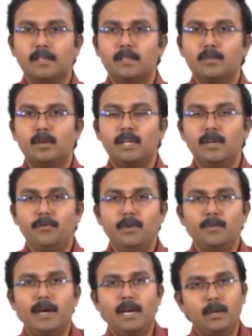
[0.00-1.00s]
So, if
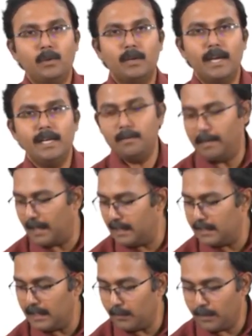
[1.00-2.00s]
we were to write a
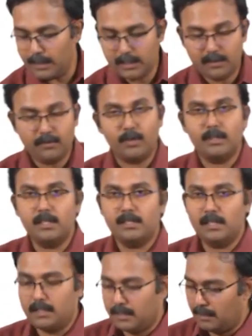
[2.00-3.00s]
balance equation for this
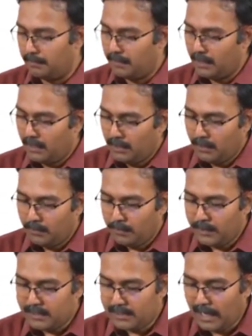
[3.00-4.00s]
system,
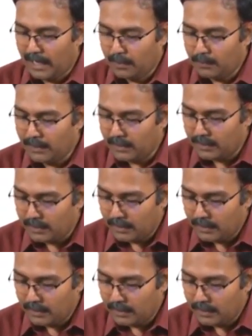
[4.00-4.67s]
we start with